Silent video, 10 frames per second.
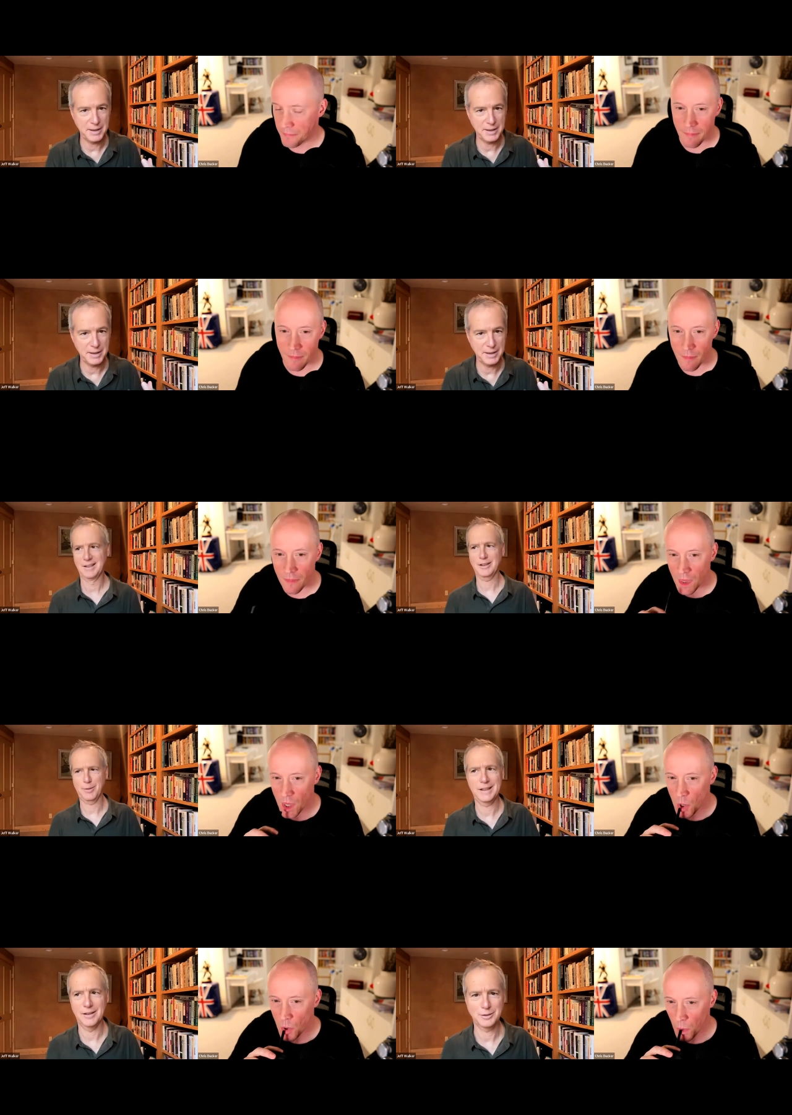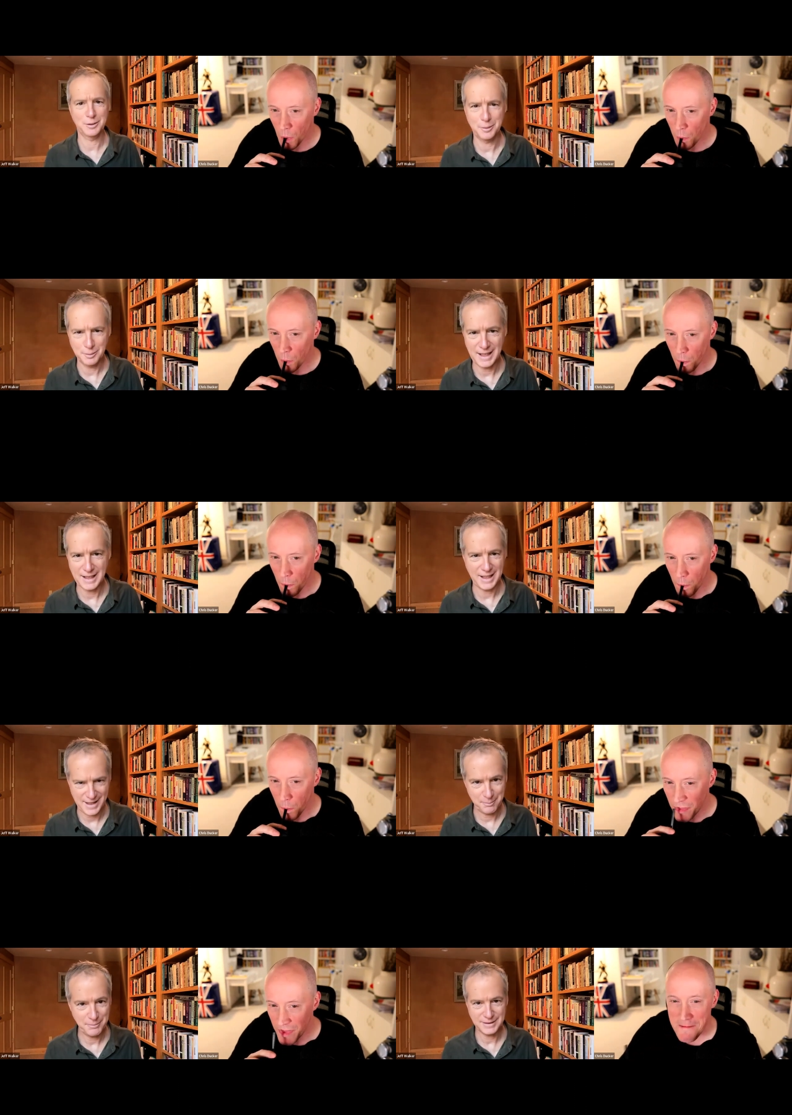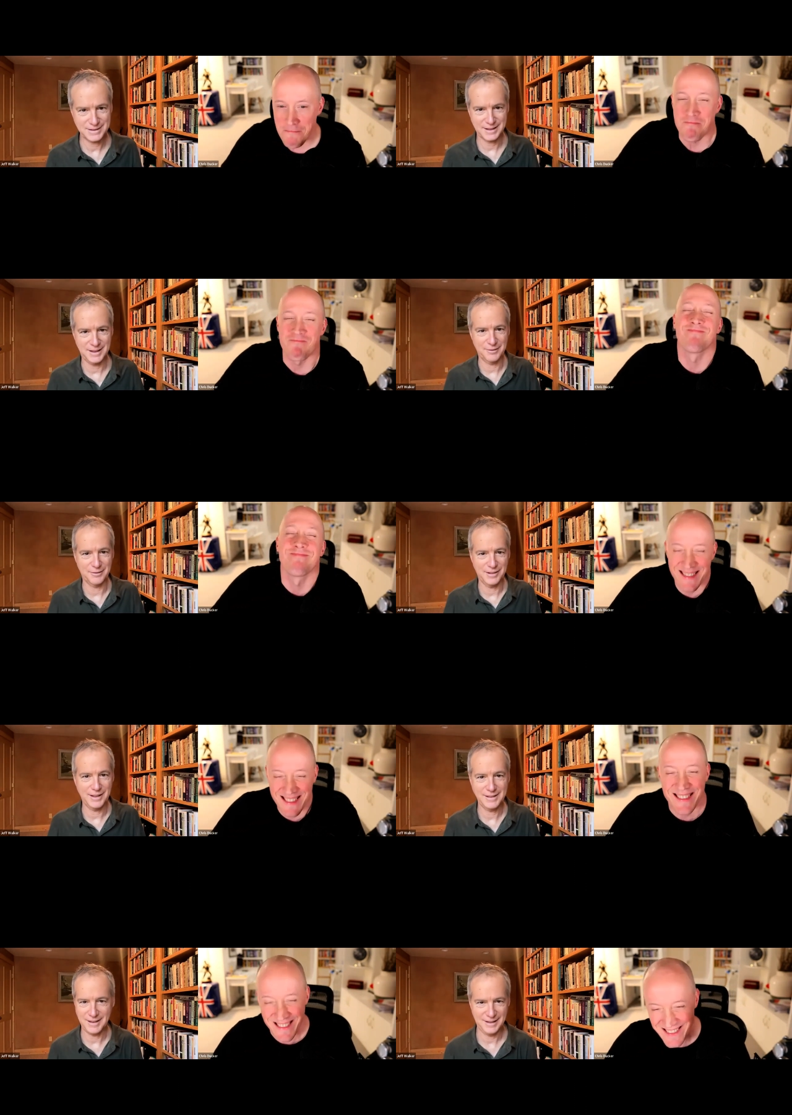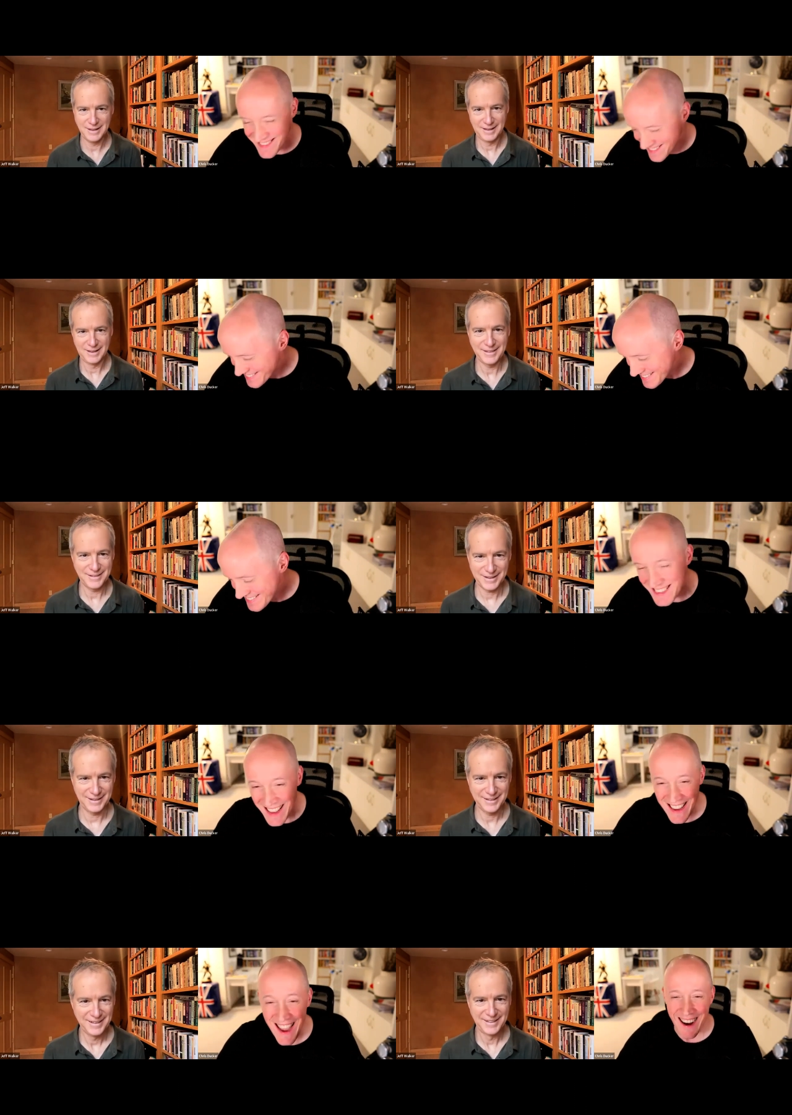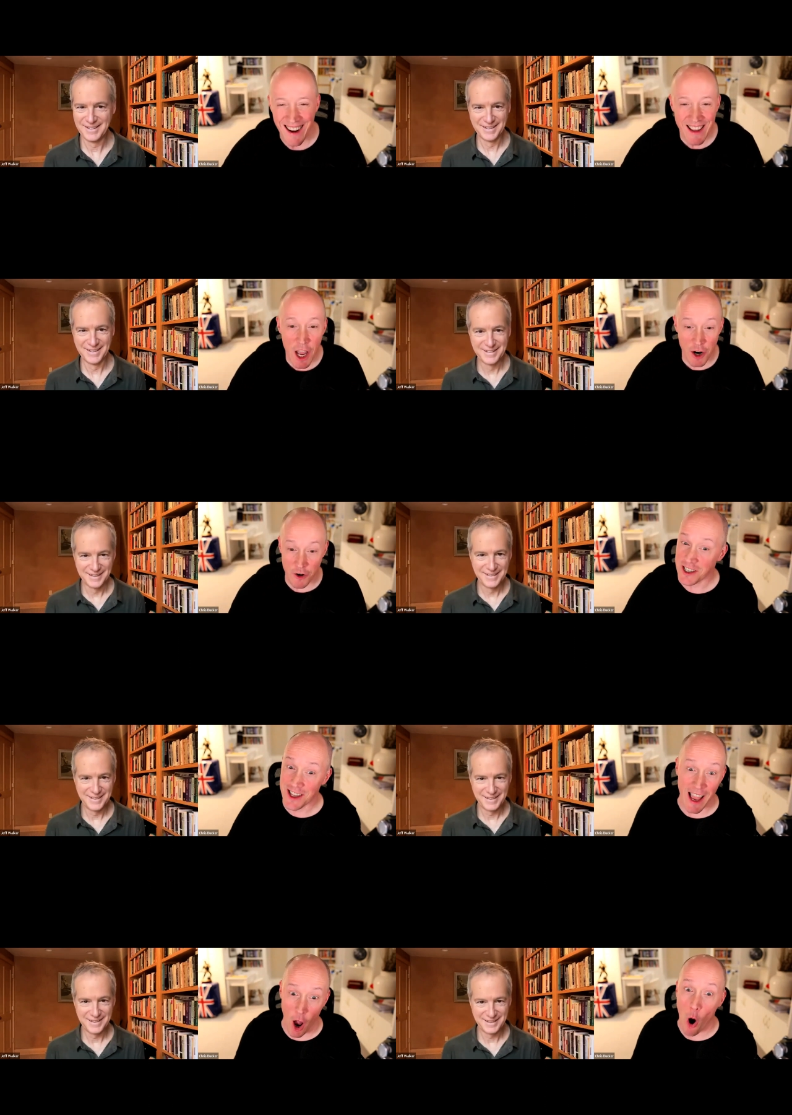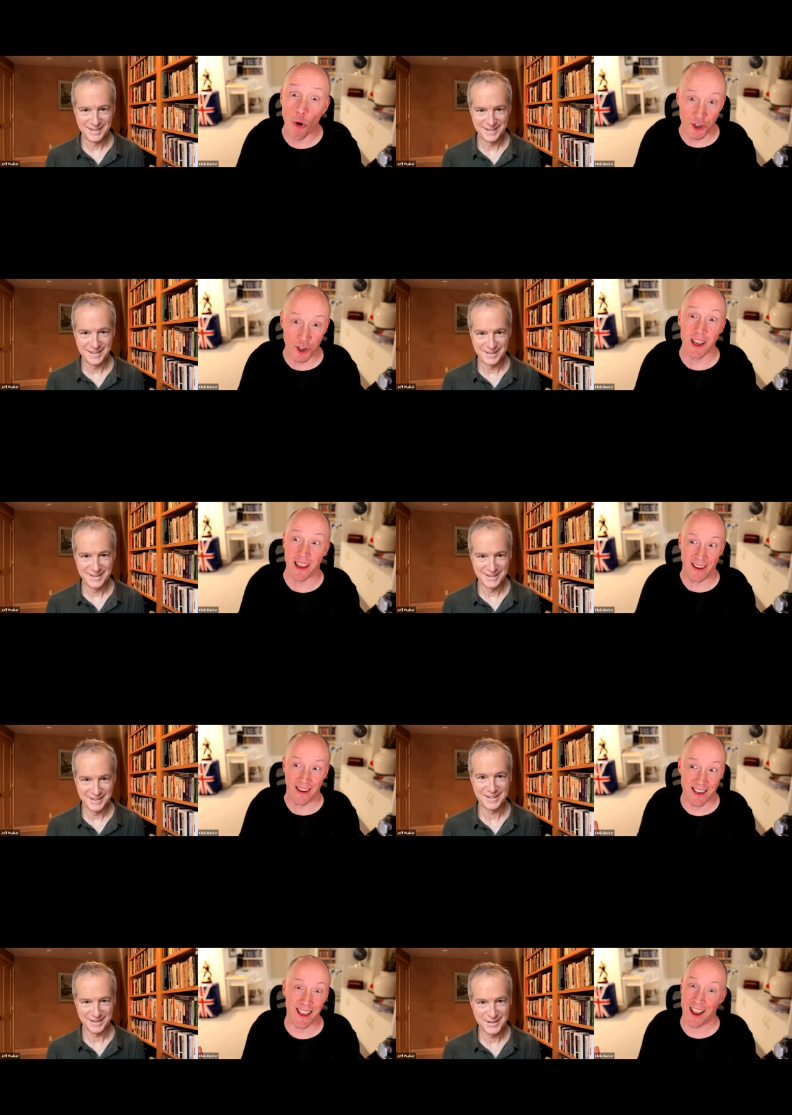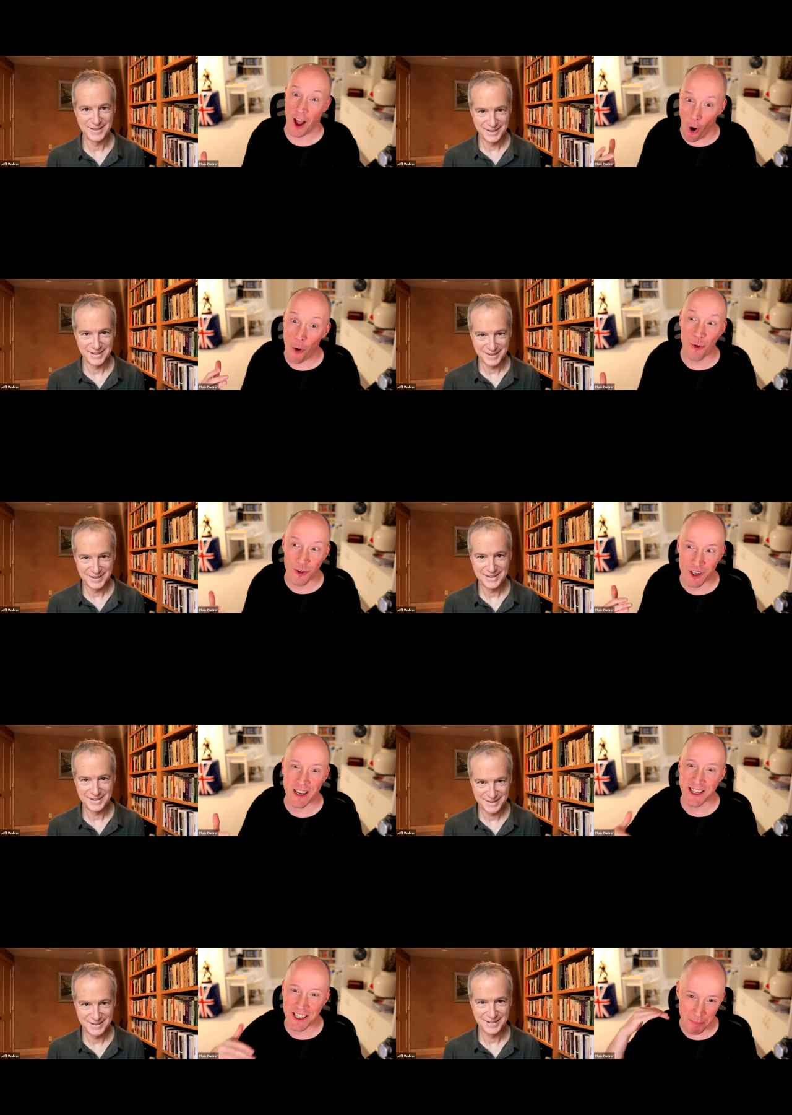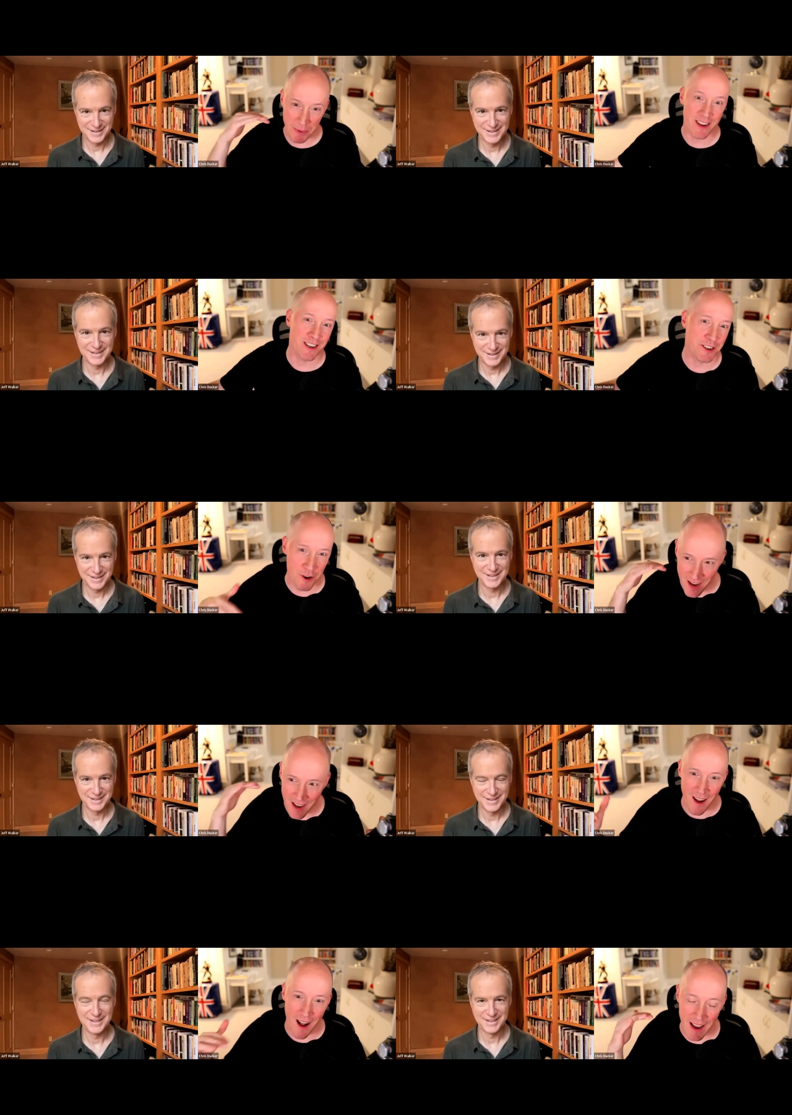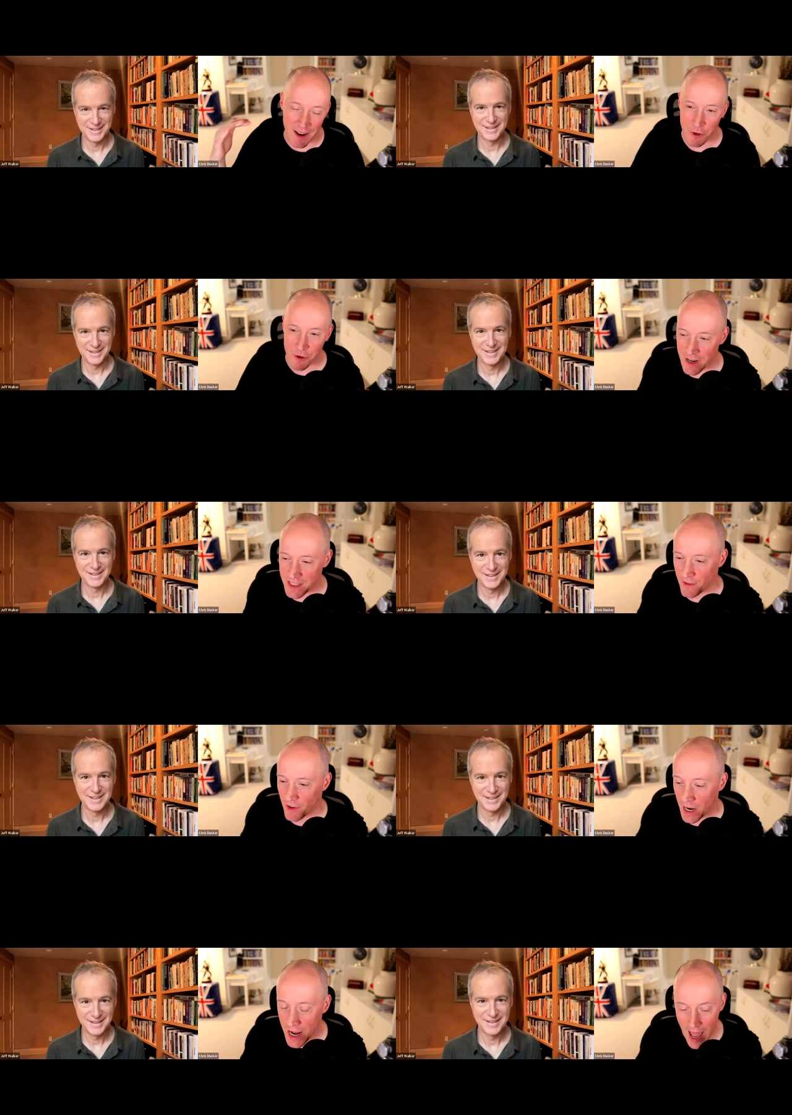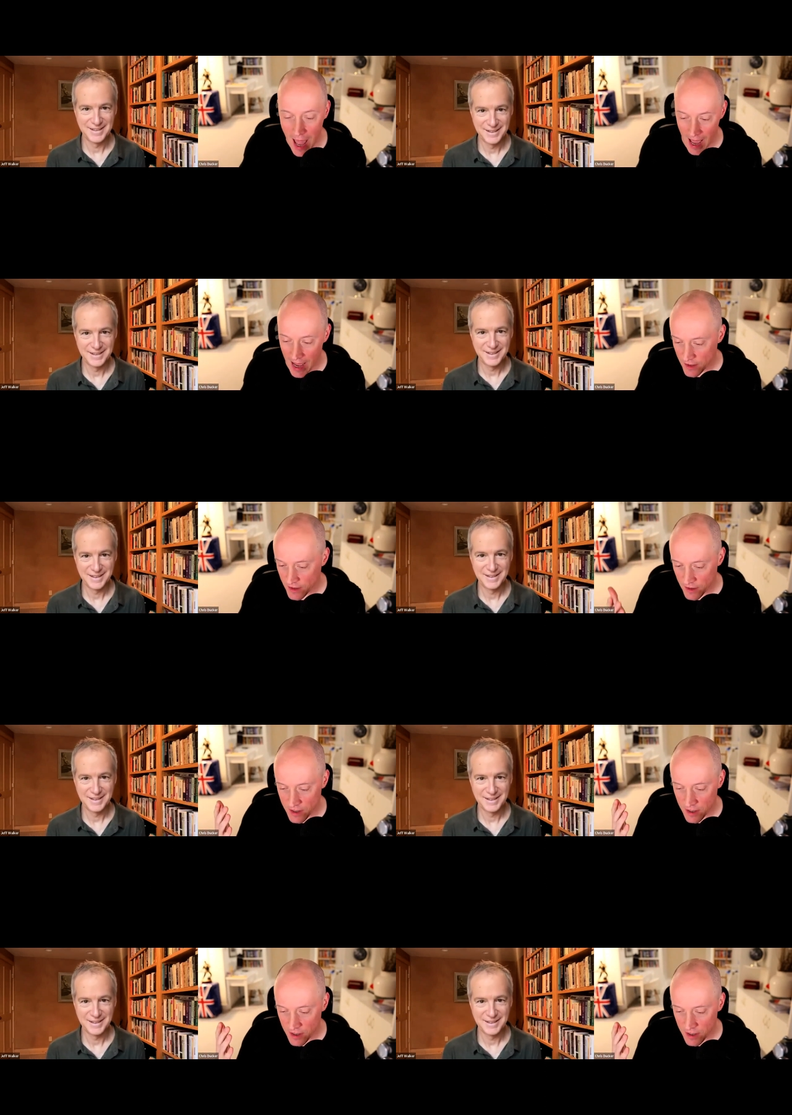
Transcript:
Speaker 1: Chris Brogan knows who I am. It's like, what? Yeah. It's like, yeah,
Speaker 2: Chris like OG. He's like an OG speaker circuit guy and all the rest of it. And